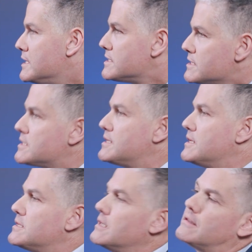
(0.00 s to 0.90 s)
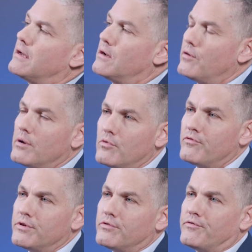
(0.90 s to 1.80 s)
success in telco and
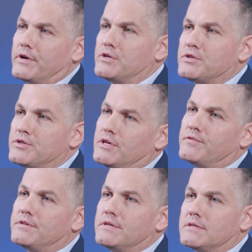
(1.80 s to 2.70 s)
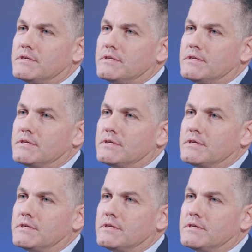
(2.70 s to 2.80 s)
move it to financial services.